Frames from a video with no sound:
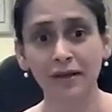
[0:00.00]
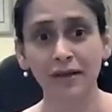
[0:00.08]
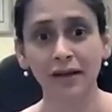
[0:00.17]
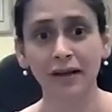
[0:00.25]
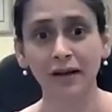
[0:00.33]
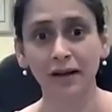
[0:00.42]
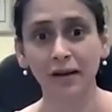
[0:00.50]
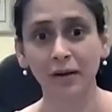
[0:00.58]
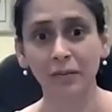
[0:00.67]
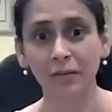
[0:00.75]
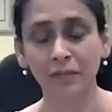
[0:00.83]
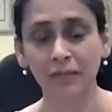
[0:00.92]

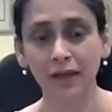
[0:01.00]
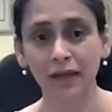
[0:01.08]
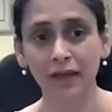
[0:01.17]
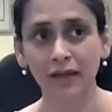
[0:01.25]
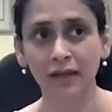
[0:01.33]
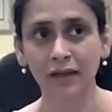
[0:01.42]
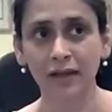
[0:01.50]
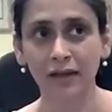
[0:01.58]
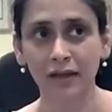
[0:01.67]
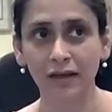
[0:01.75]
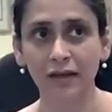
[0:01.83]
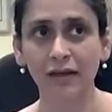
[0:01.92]
And
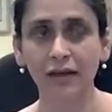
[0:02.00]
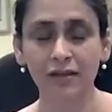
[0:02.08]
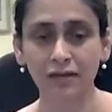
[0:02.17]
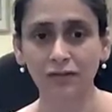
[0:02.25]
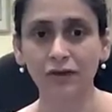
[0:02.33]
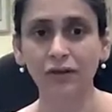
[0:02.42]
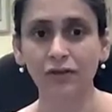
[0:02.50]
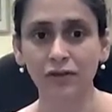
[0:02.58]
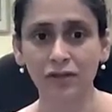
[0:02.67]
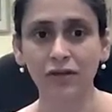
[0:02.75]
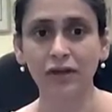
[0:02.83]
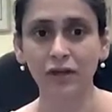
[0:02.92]
it is difficult to
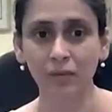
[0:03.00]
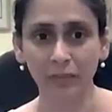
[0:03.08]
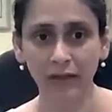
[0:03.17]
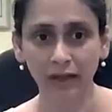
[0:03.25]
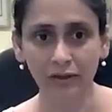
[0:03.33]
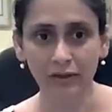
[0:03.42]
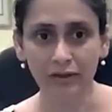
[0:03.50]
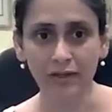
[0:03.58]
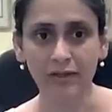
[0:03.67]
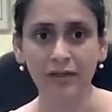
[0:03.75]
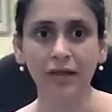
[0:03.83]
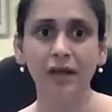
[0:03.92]
strike a
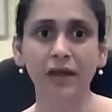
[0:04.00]
balance.